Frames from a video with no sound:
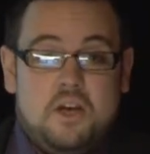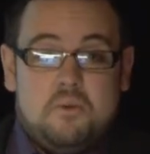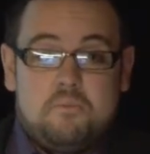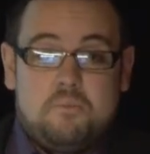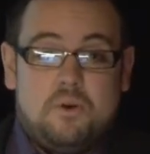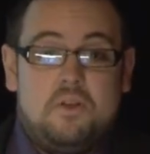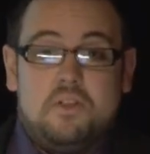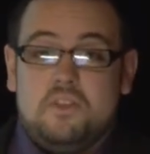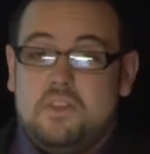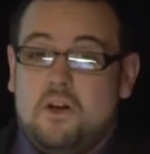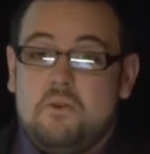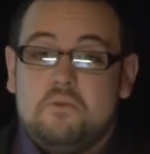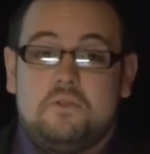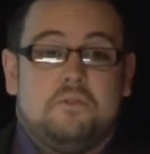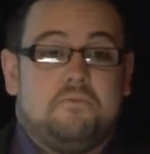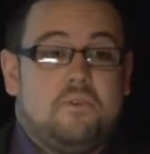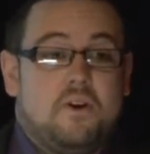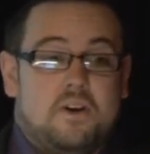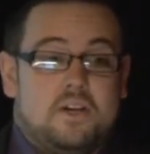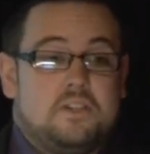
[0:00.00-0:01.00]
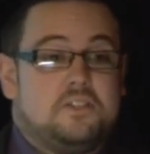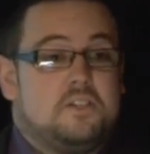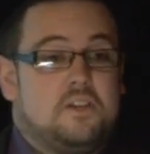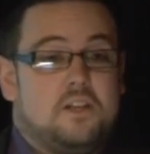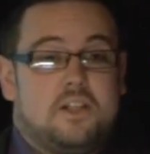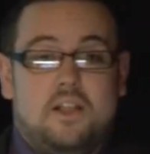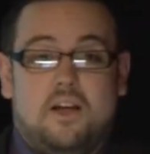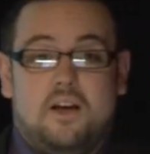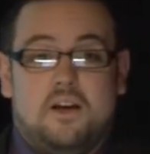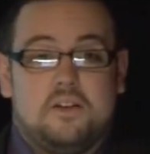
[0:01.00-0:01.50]
But no device
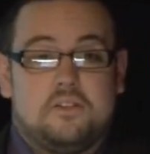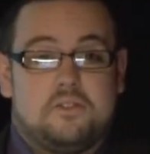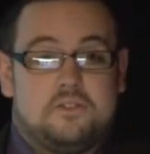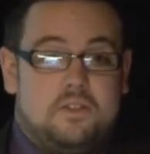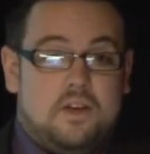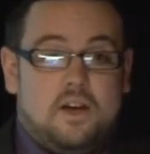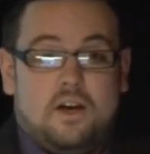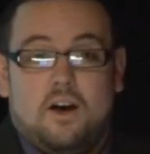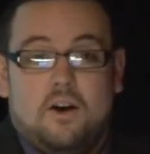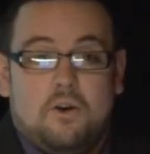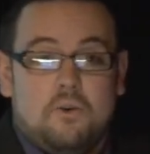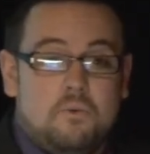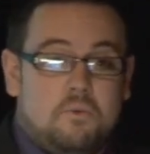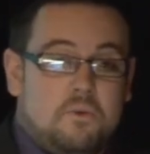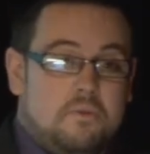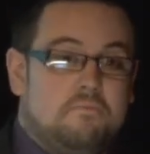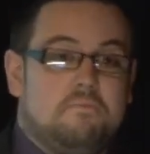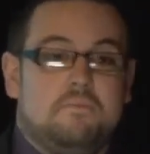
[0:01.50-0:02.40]
could last the whole